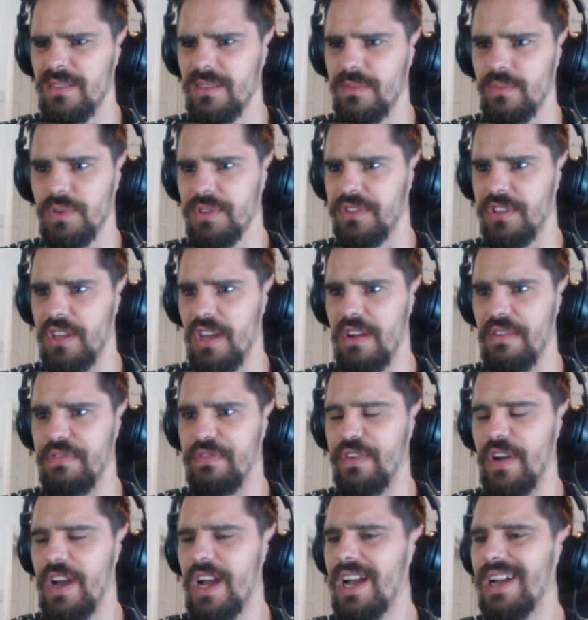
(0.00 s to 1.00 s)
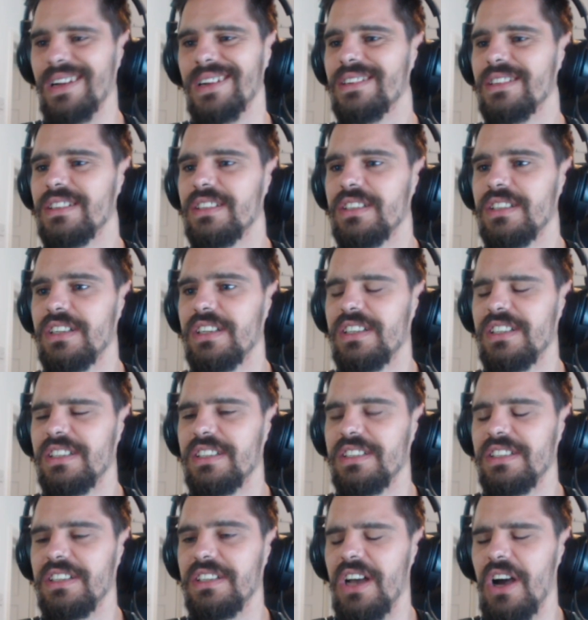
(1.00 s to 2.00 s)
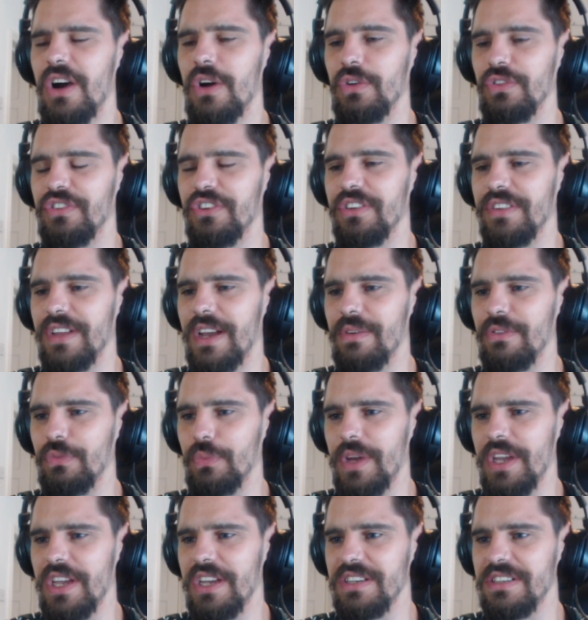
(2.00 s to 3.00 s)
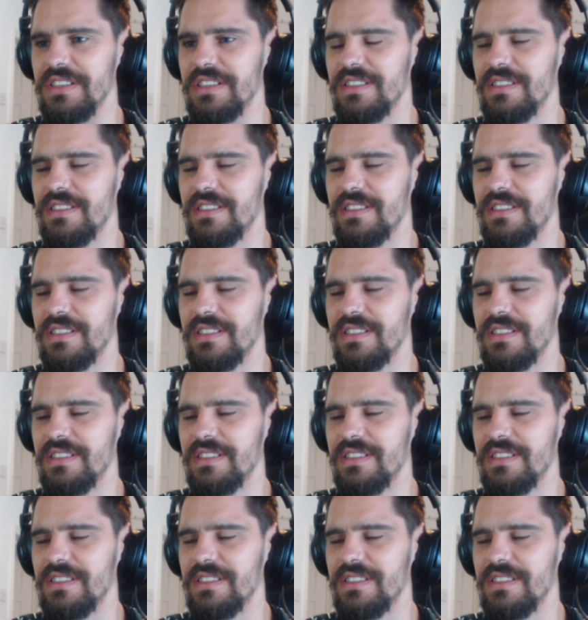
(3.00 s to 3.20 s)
What the fuck? Oh, dude, that was weird.